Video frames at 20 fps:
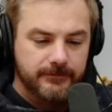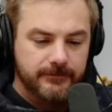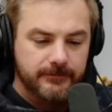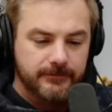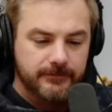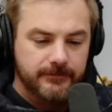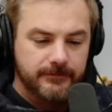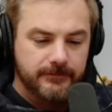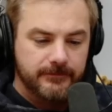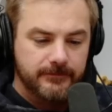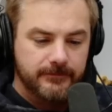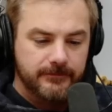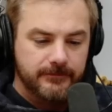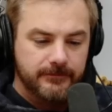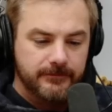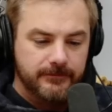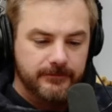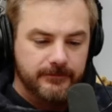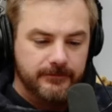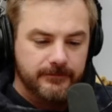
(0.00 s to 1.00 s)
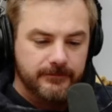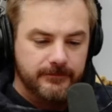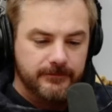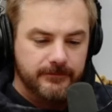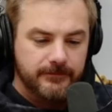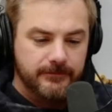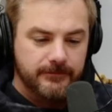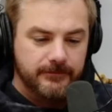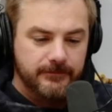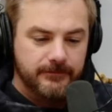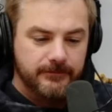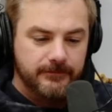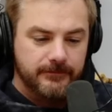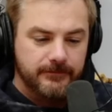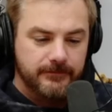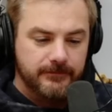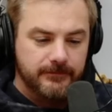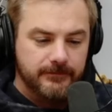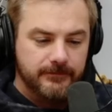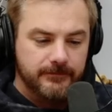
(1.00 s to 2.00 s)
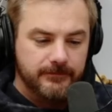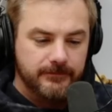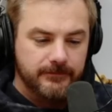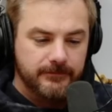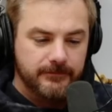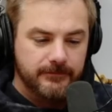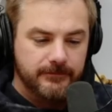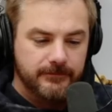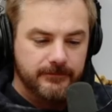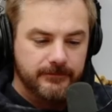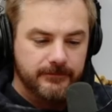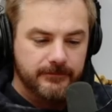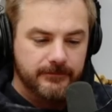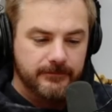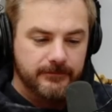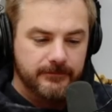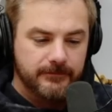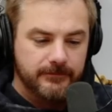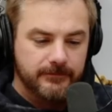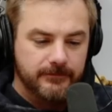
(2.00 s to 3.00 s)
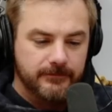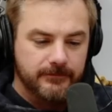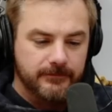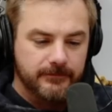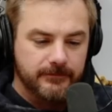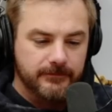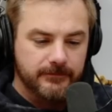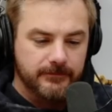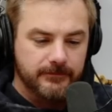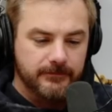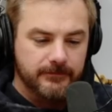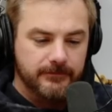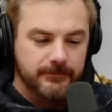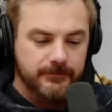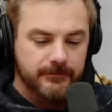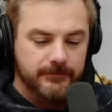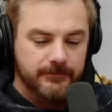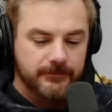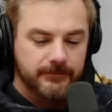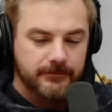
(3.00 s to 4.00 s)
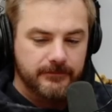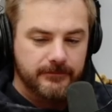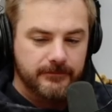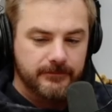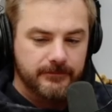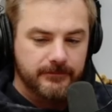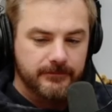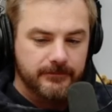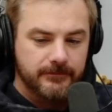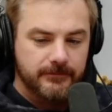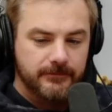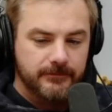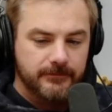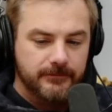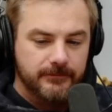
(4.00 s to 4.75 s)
[no speech]